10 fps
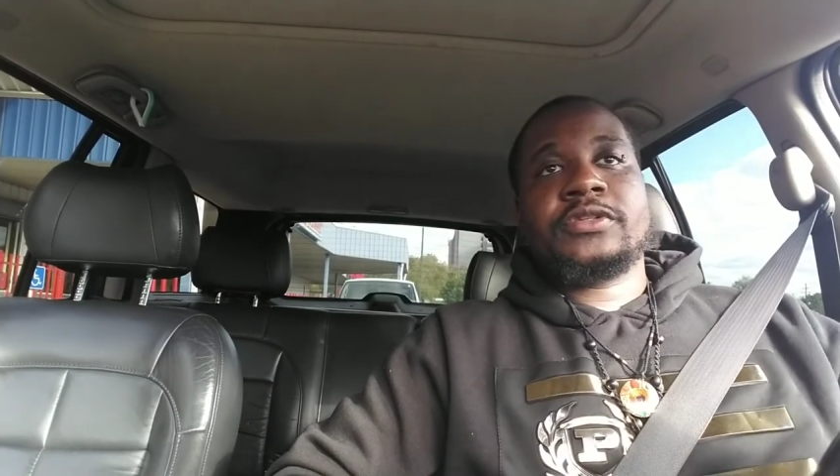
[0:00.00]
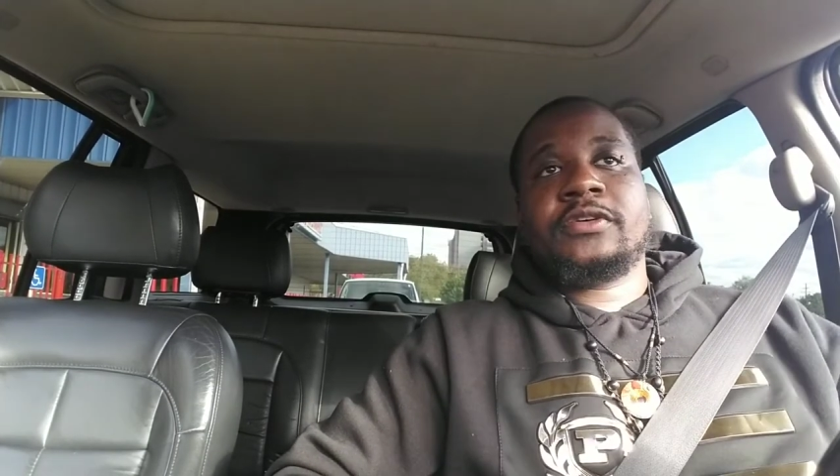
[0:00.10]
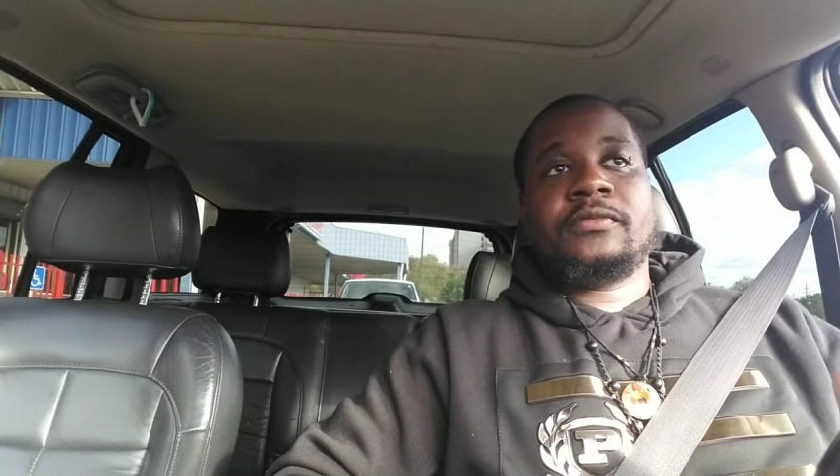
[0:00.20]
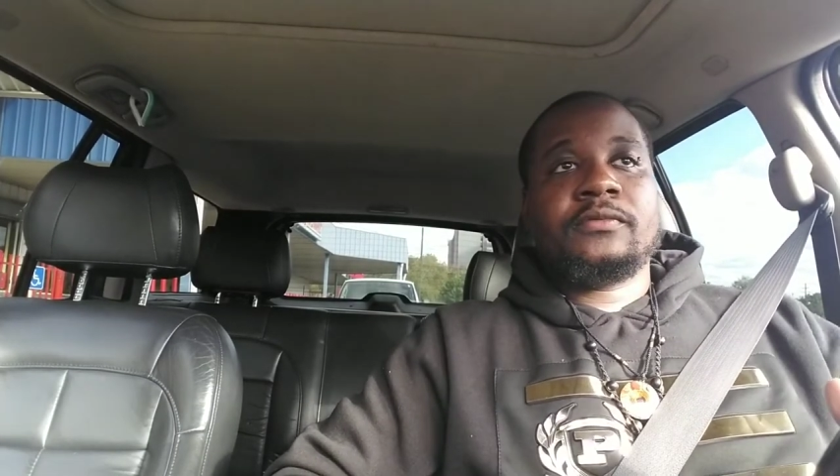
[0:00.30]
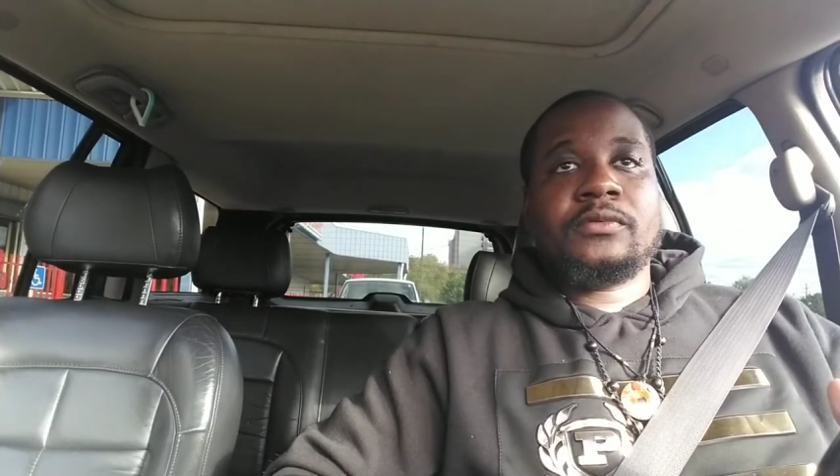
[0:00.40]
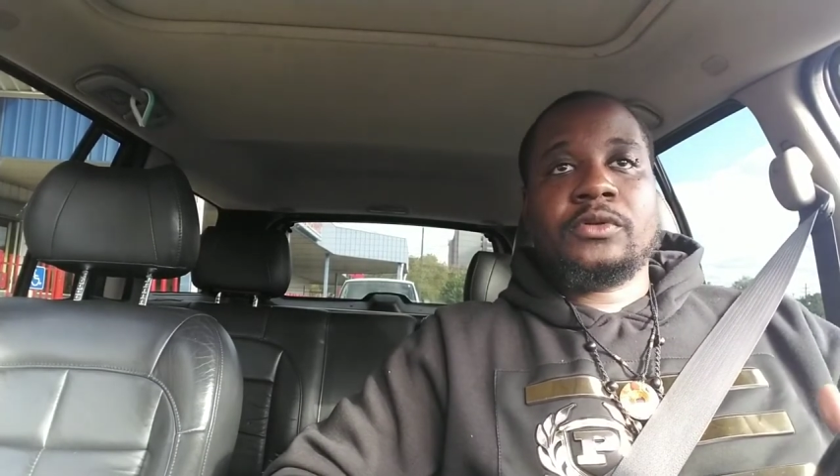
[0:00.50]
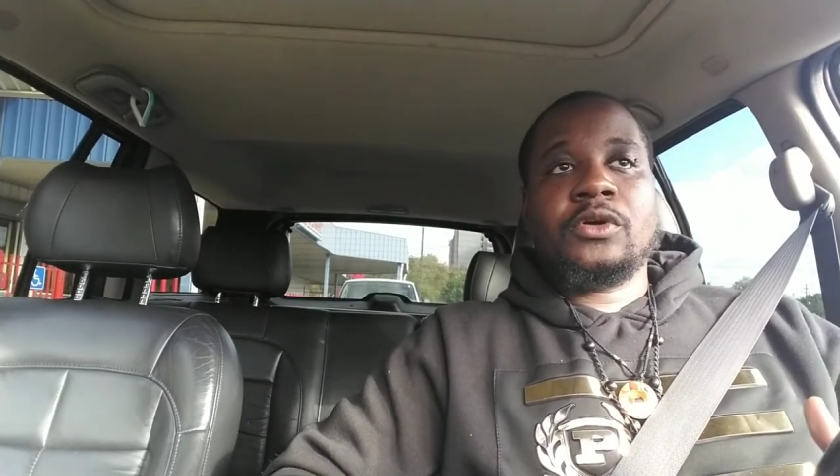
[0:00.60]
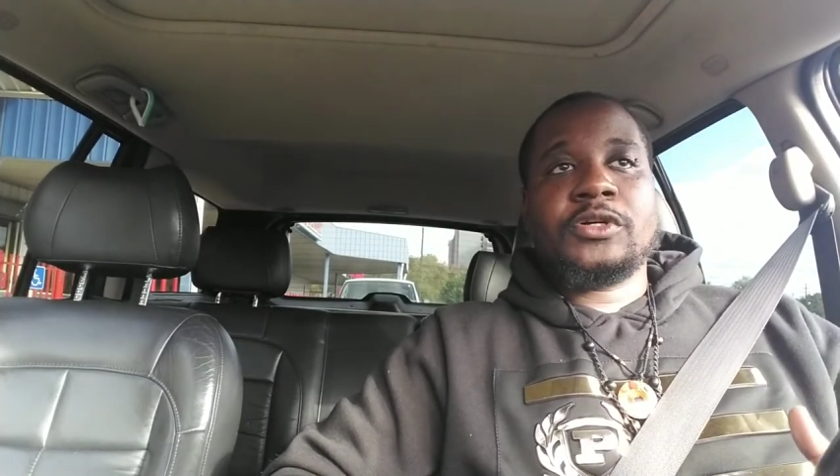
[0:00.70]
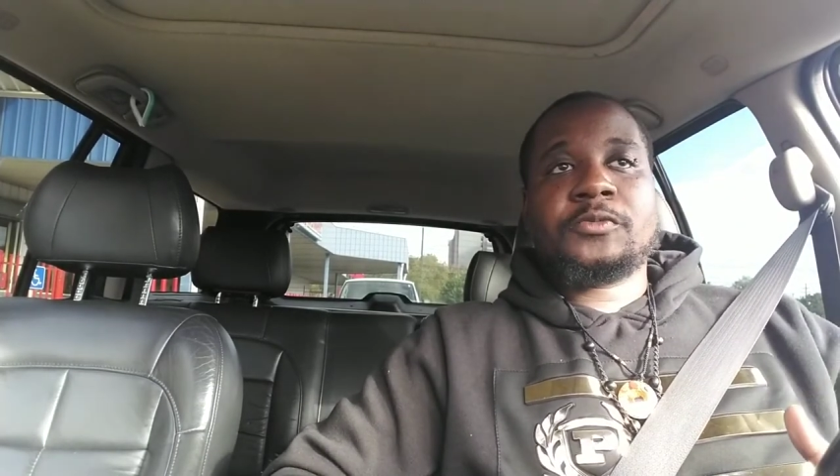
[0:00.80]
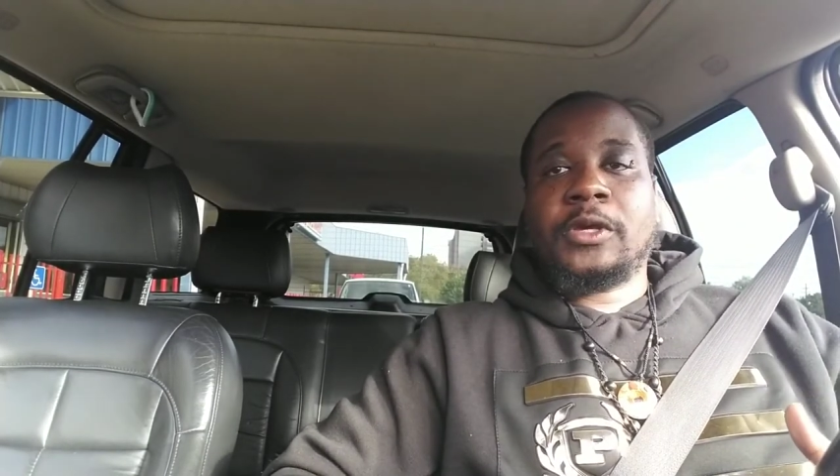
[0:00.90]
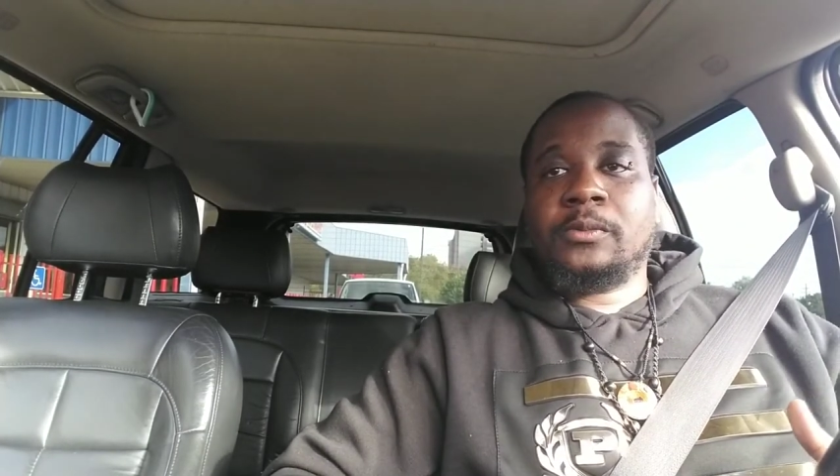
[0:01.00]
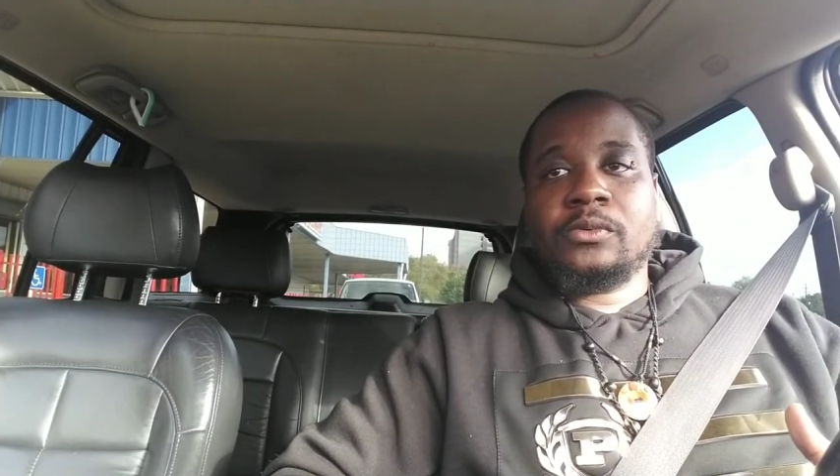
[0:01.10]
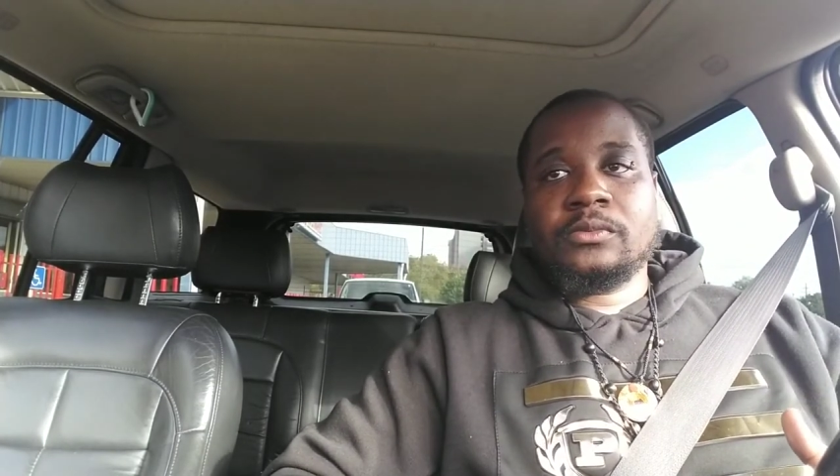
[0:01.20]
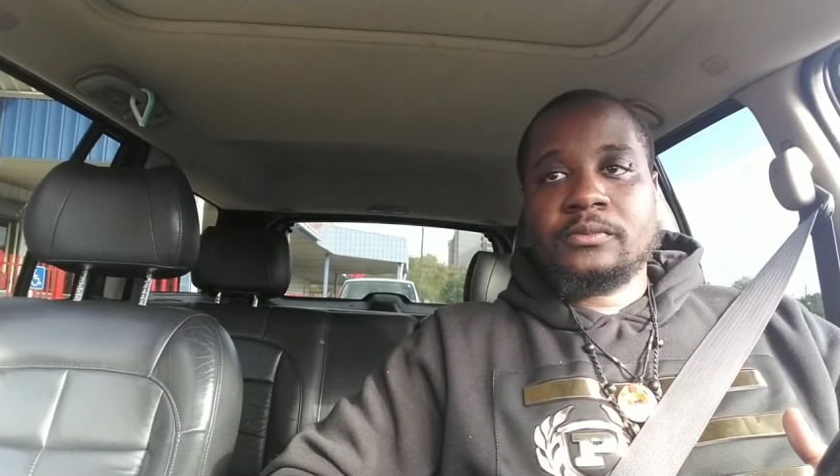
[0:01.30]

of the Lord's people,